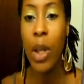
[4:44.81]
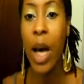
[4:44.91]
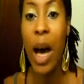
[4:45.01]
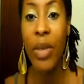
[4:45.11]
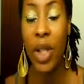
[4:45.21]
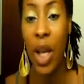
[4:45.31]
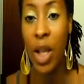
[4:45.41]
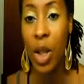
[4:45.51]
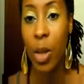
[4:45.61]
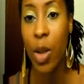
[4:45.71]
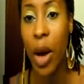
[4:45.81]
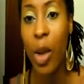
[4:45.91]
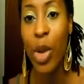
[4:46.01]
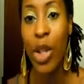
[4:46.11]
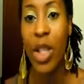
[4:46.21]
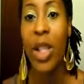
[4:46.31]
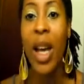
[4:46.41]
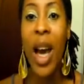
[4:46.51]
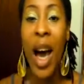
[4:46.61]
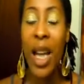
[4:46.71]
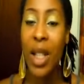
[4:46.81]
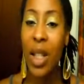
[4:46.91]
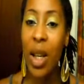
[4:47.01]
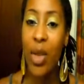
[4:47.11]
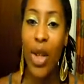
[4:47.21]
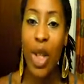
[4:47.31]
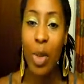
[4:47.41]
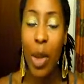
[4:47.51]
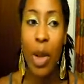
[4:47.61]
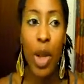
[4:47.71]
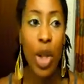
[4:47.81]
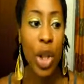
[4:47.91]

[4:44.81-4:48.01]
but I've stayed subscribed because I just love her spirit.